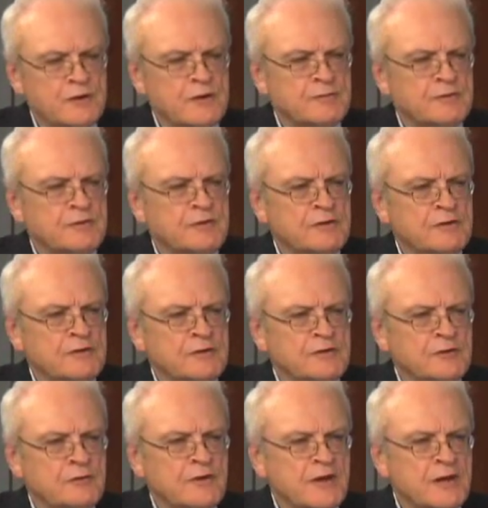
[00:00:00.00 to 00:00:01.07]
every year
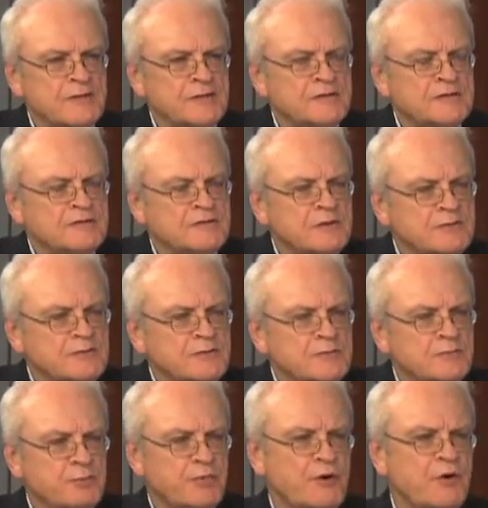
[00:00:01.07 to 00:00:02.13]
is you have it in
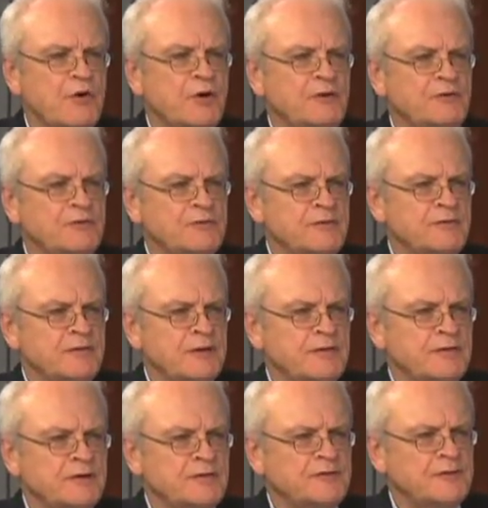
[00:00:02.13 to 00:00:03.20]
different parts of the
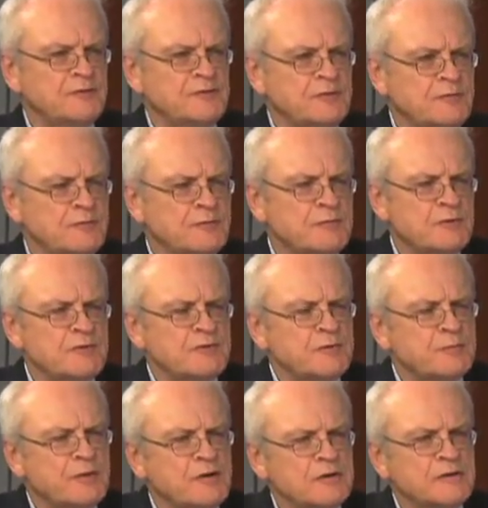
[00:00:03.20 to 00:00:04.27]
South End. So, so where is
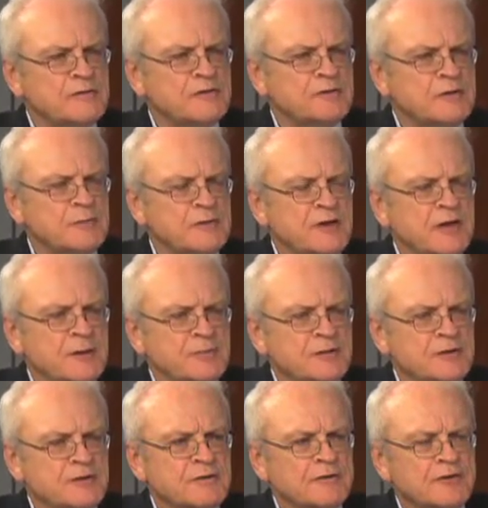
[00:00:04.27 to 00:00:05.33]
the bulk of this going to be
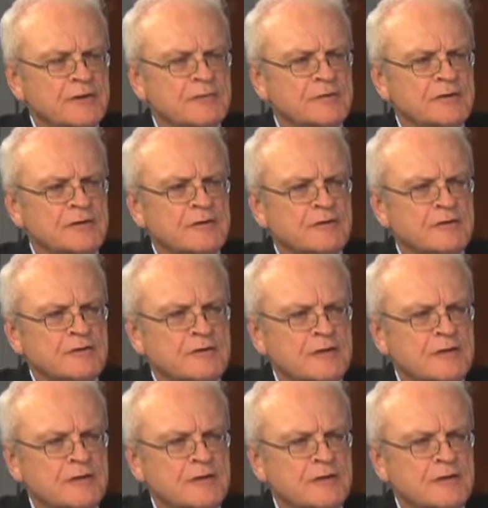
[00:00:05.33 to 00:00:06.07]
happening on the 17th?